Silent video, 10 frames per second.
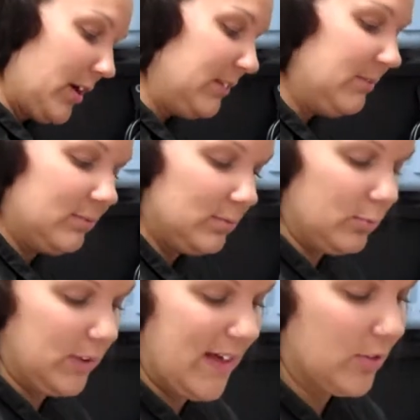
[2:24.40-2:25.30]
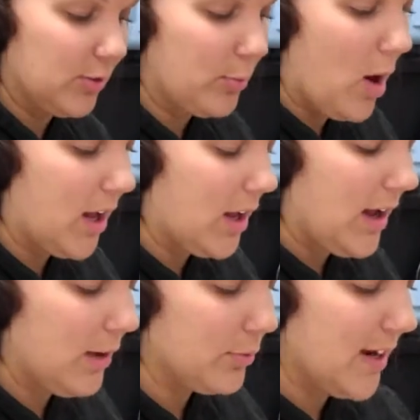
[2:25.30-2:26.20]
run without the
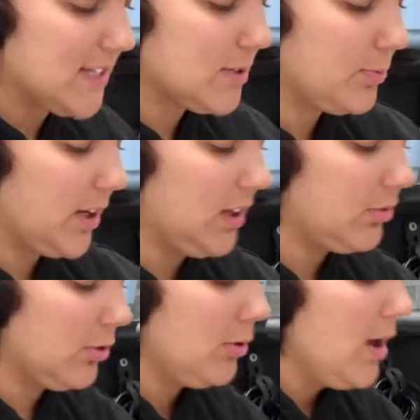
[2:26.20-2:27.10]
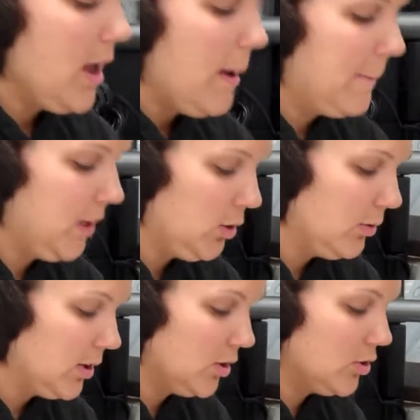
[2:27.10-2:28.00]
rice running through, but you
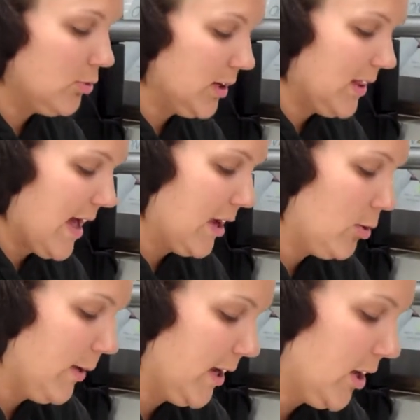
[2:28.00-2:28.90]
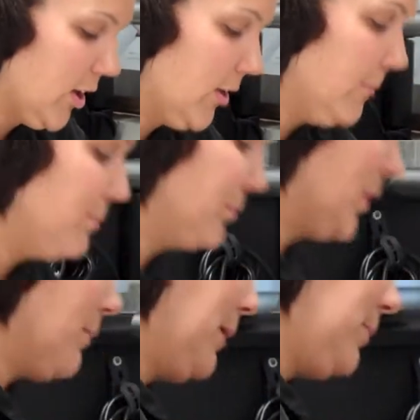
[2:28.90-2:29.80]
can do it a lot quicker by